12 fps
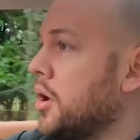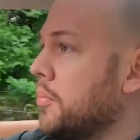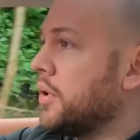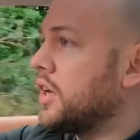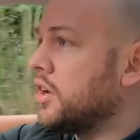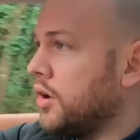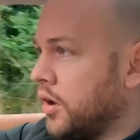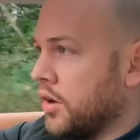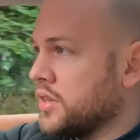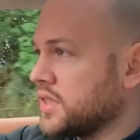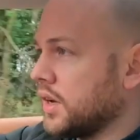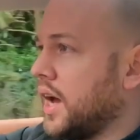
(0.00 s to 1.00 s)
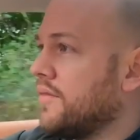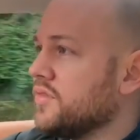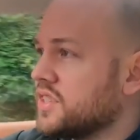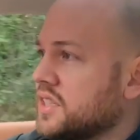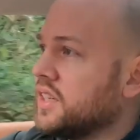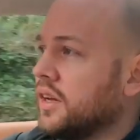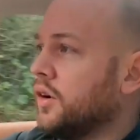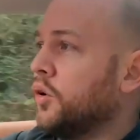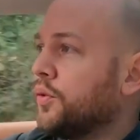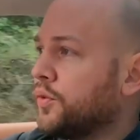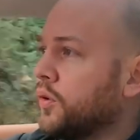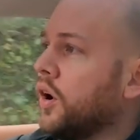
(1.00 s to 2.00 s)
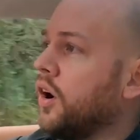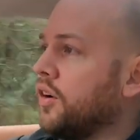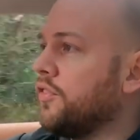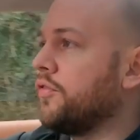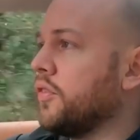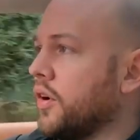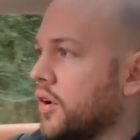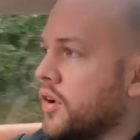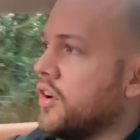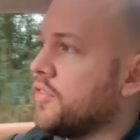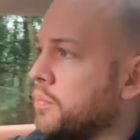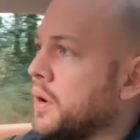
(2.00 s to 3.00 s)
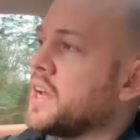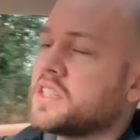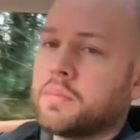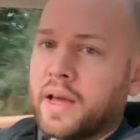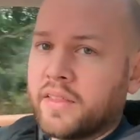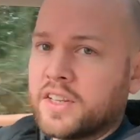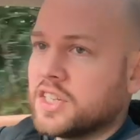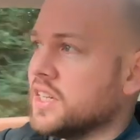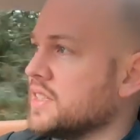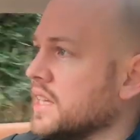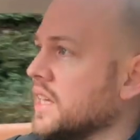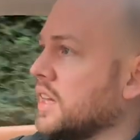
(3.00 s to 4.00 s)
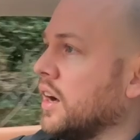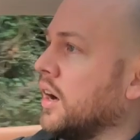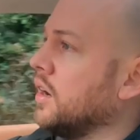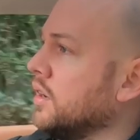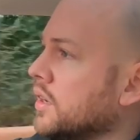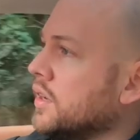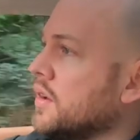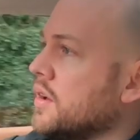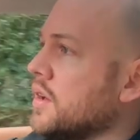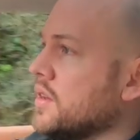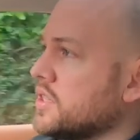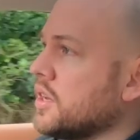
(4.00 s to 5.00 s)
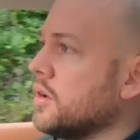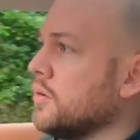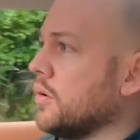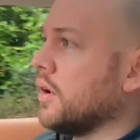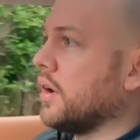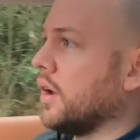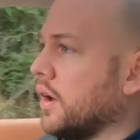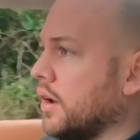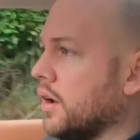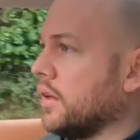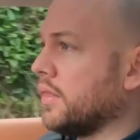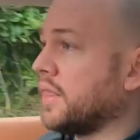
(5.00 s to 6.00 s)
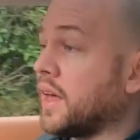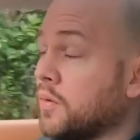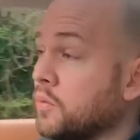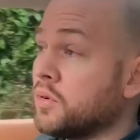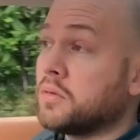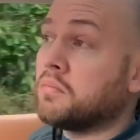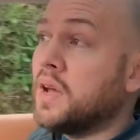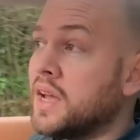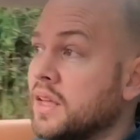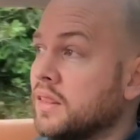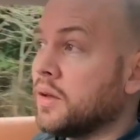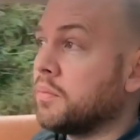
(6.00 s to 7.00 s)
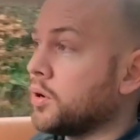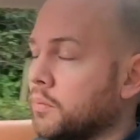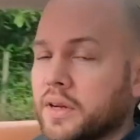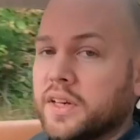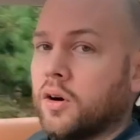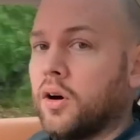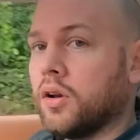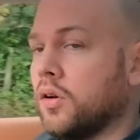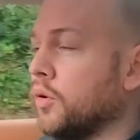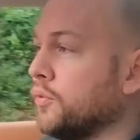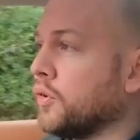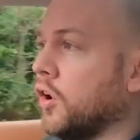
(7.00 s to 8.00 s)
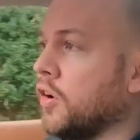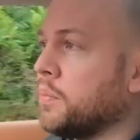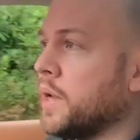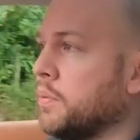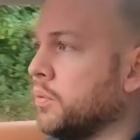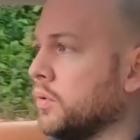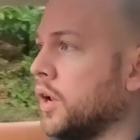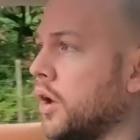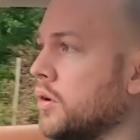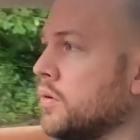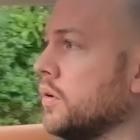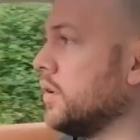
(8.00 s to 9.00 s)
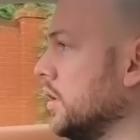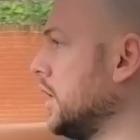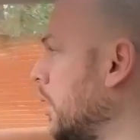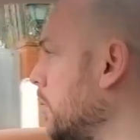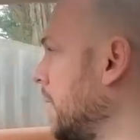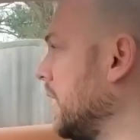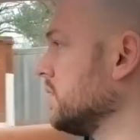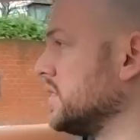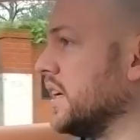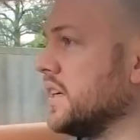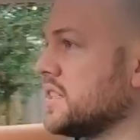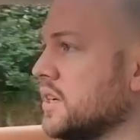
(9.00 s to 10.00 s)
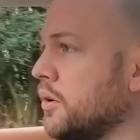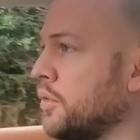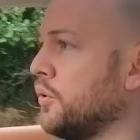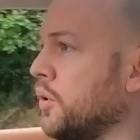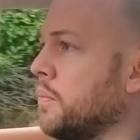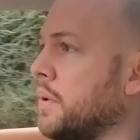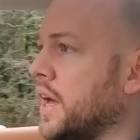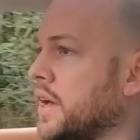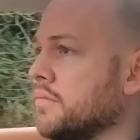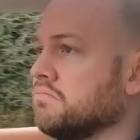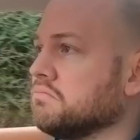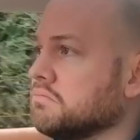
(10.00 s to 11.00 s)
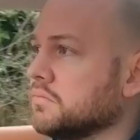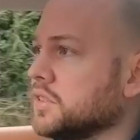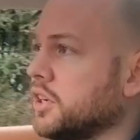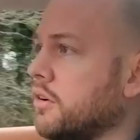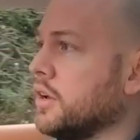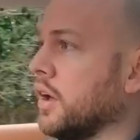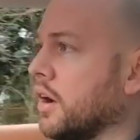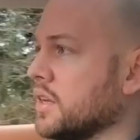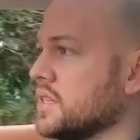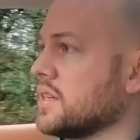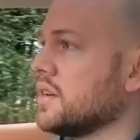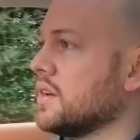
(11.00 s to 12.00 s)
Because I haven't seen an awful lot of press about the GT car, so that would mean that probably not an awful lot of people know about it. So I thought I'd better show you guys.